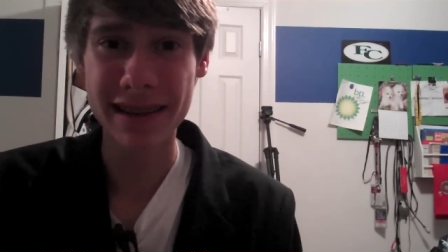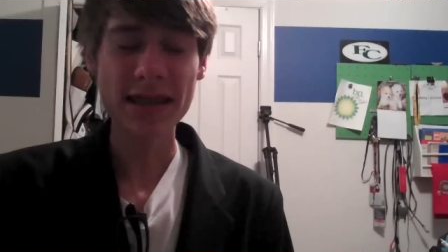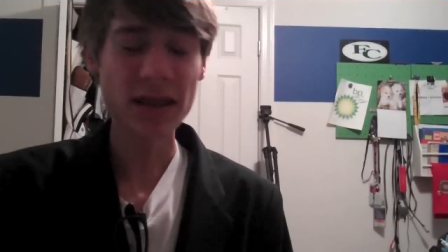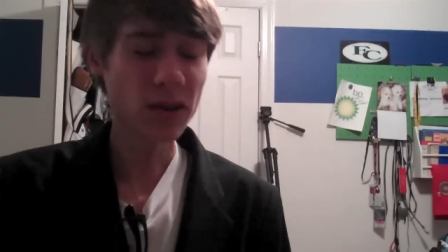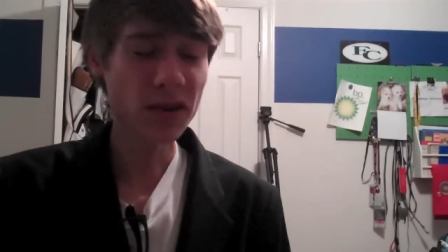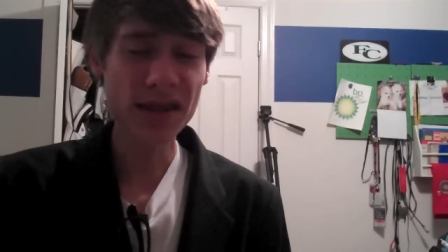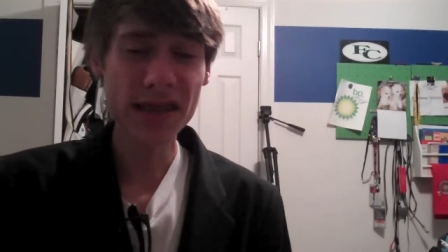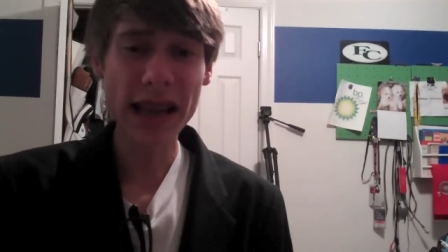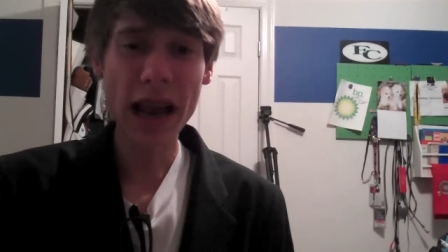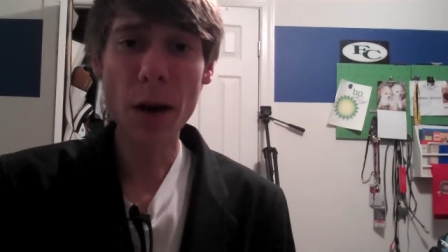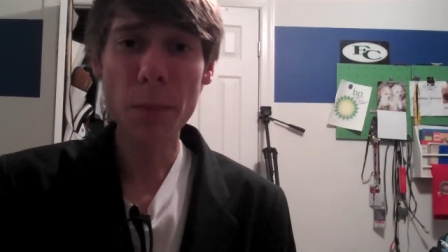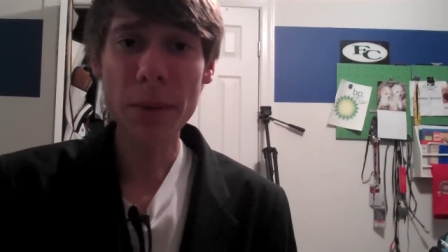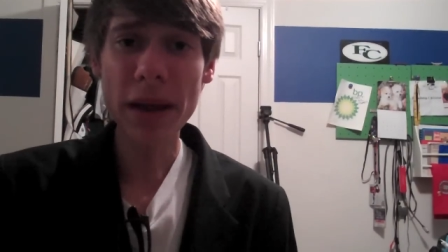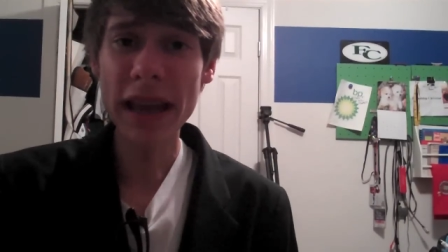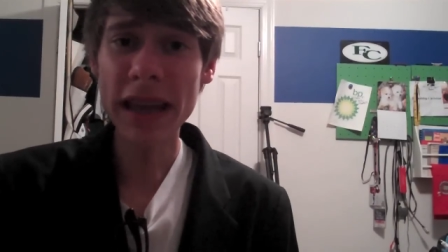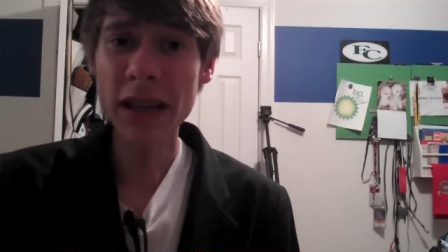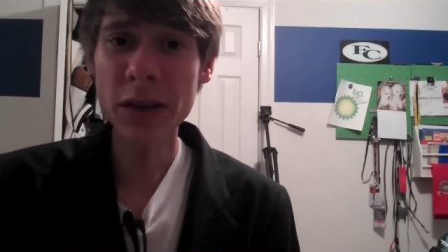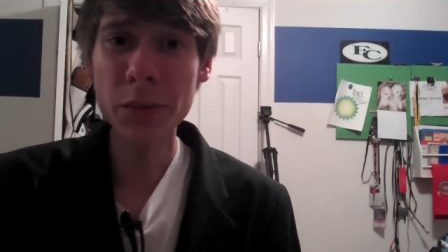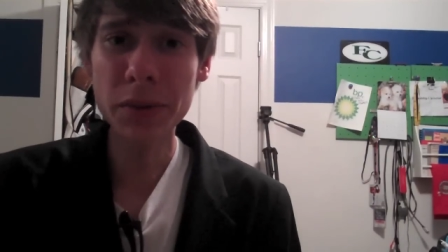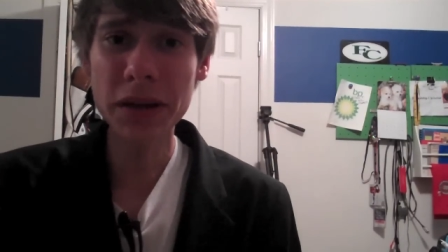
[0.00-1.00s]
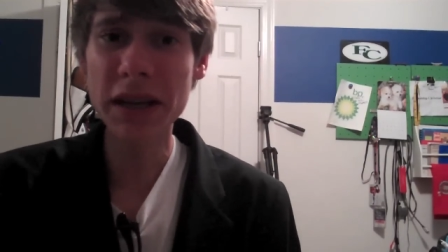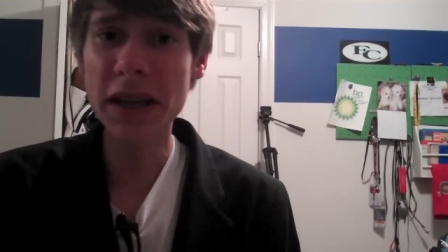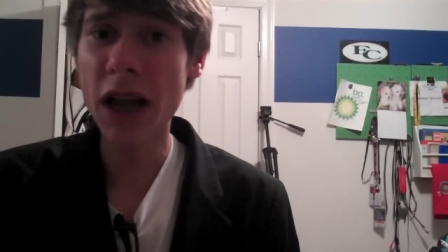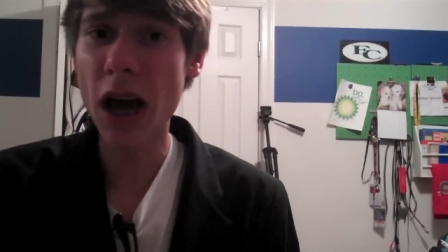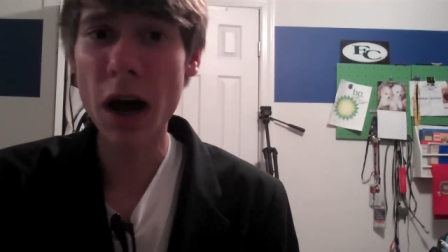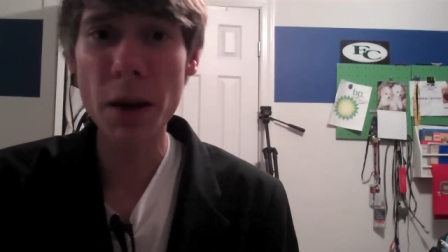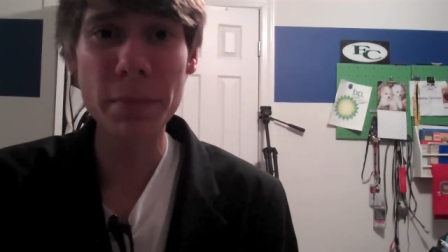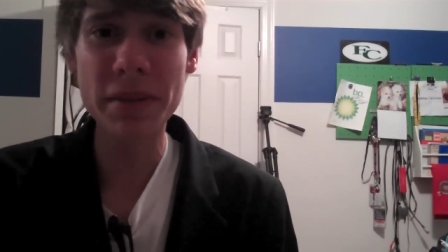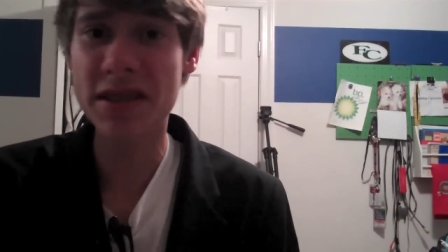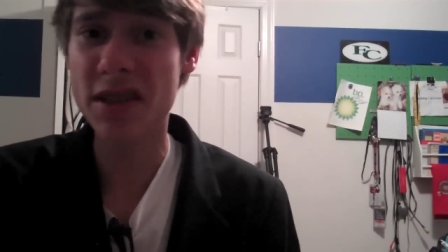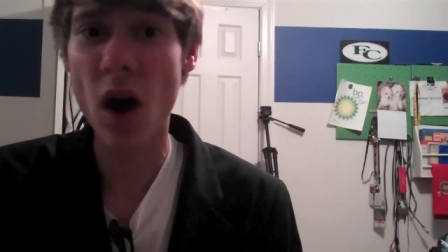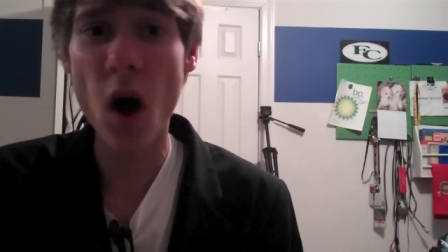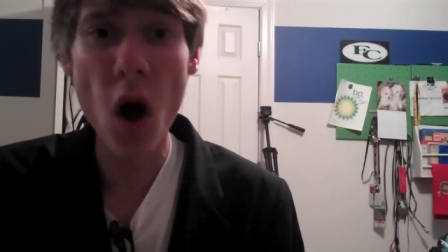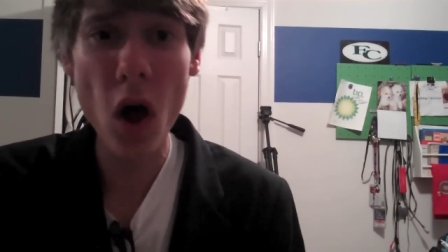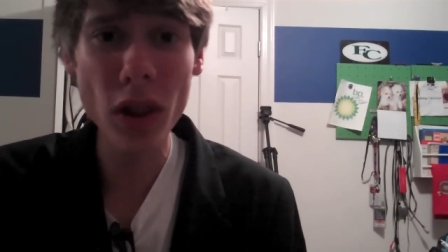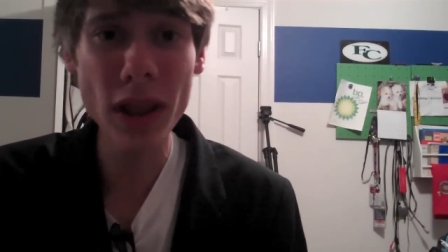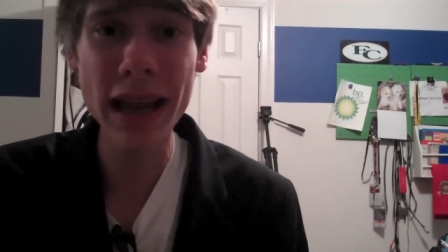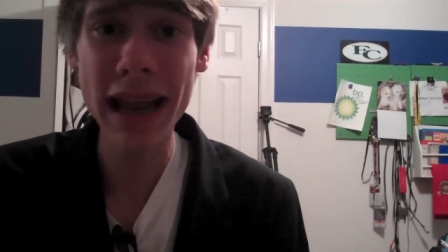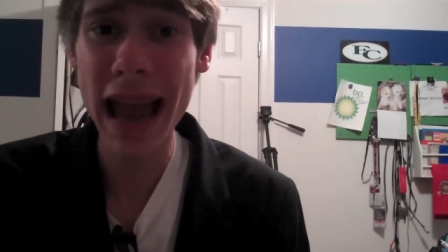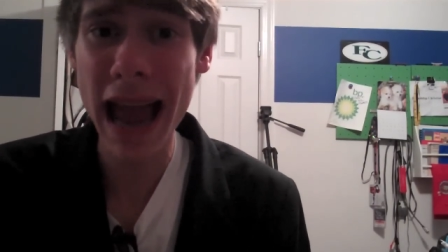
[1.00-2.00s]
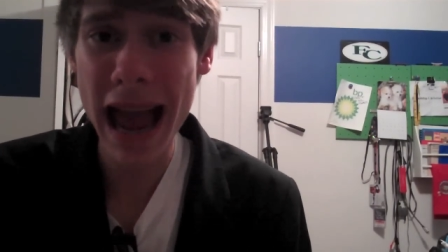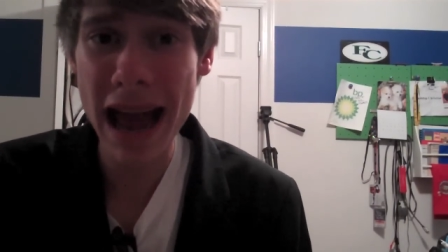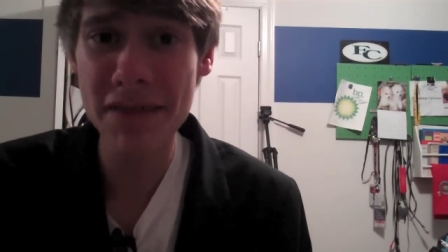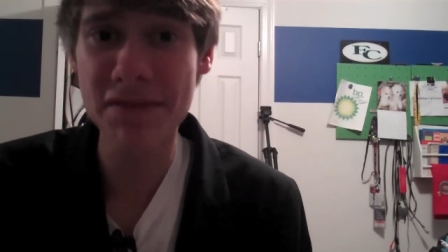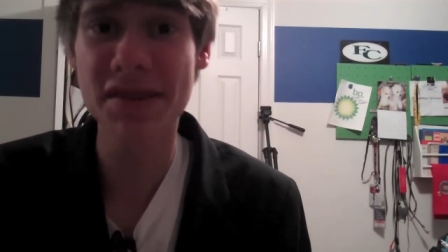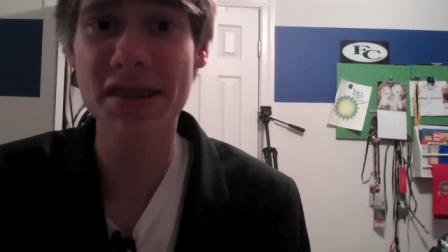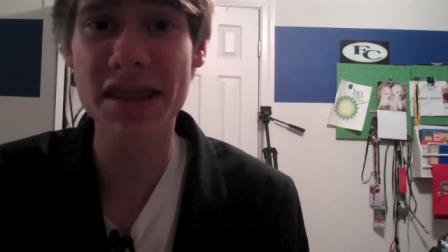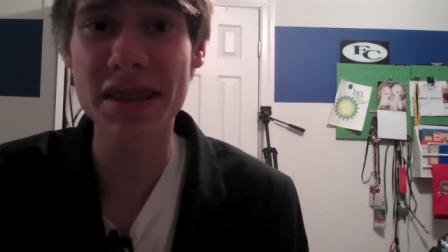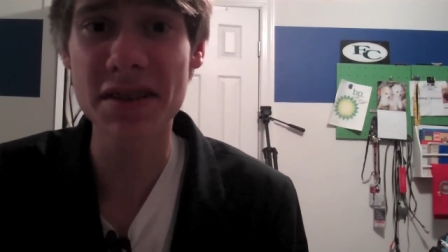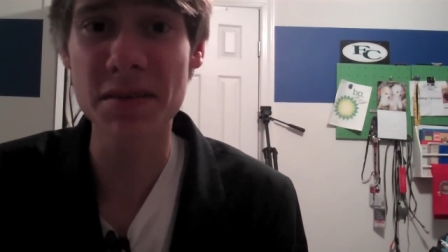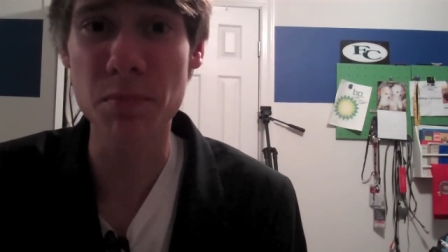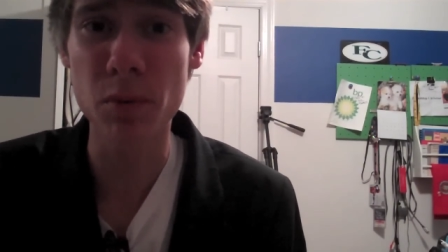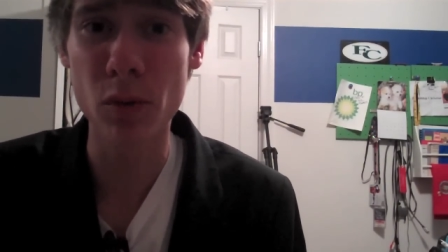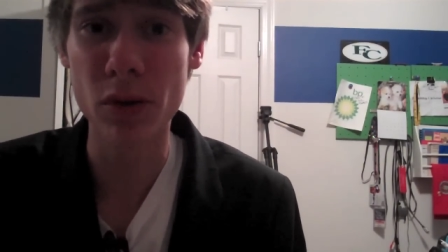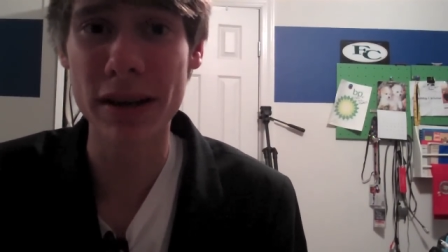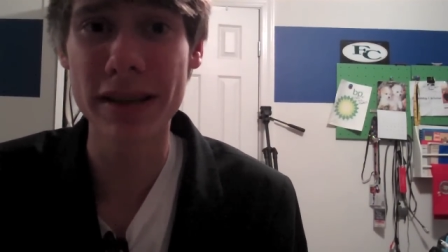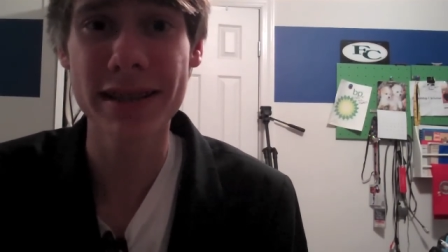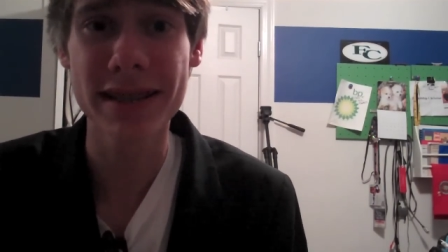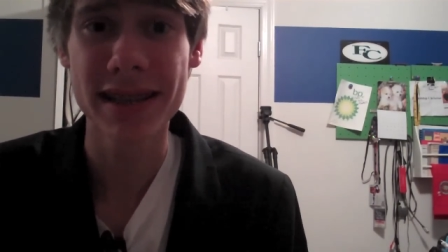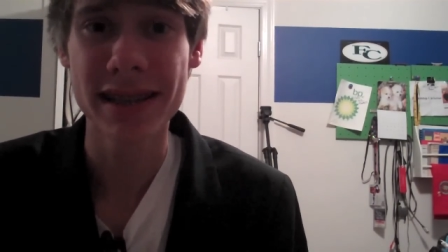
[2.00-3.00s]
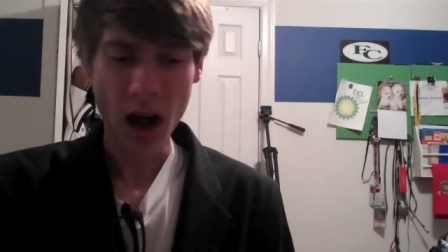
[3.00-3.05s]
Seriously, I'll pay you in gum. It's all I have at this point.